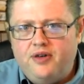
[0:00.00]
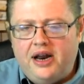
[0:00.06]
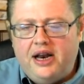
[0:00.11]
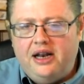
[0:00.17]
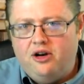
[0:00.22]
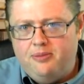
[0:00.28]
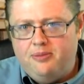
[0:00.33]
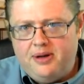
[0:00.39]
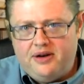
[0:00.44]

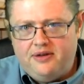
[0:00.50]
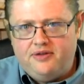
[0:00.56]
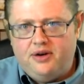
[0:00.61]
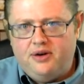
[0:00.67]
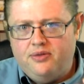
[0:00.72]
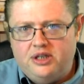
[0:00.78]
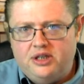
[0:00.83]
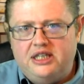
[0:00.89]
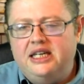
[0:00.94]
little bit of
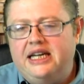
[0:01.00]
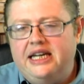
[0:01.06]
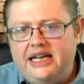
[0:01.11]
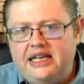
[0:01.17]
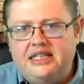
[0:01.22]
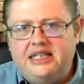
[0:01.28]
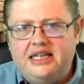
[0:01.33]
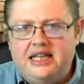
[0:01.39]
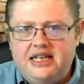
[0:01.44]

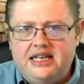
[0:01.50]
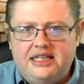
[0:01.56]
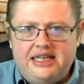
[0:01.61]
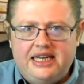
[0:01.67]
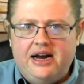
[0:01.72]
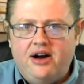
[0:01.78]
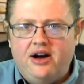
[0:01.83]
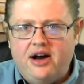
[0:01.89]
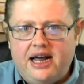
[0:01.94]
resilience in
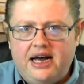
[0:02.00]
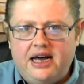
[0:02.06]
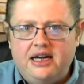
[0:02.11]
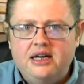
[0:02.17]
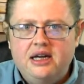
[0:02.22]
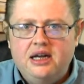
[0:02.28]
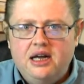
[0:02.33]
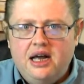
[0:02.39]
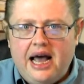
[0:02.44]
this
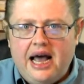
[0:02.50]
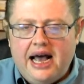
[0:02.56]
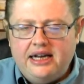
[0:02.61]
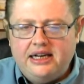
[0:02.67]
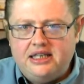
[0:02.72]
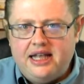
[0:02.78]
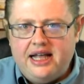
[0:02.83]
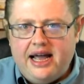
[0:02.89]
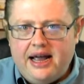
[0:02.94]
area
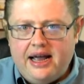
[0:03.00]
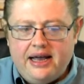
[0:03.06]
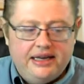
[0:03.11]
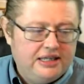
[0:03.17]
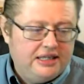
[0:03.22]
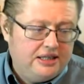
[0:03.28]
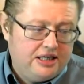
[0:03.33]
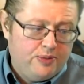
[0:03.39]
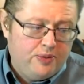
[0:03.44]
as
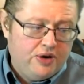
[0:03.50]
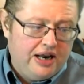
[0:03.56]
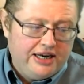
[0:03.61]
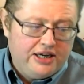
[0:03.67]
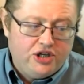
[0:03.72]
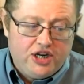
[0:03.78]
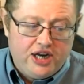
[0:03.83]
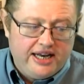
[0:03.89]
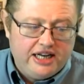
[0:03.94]
someone
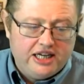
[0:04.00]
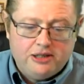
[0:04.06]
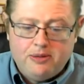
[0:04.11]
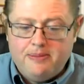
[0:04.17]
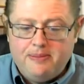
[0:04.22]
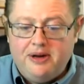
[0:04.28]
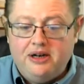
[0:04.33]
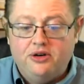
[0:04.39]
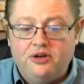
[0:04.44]
like Janice
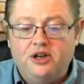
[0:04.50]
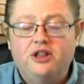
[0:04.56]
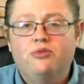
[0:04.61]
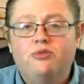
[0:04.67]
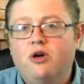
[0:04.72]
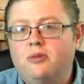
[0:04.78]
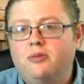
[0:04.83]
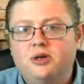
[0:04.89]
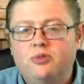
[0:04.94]
might be learning
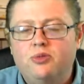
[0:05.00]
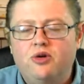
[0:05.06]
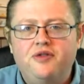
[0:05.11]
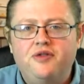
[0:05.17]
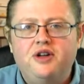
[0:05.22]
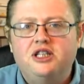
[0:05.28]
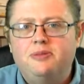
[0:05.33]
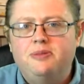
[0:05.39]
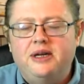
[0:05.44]
the ropes. I wonder
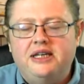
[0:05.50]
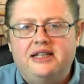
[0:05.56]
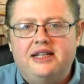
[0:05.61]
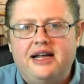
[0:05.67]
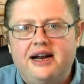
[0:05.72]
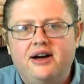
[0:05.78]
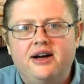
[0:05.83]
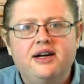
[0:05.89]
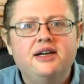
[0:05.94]
if you could speak to
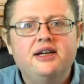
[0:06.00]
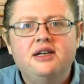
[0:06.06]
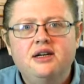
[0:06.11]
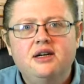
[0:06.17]
that, Eric.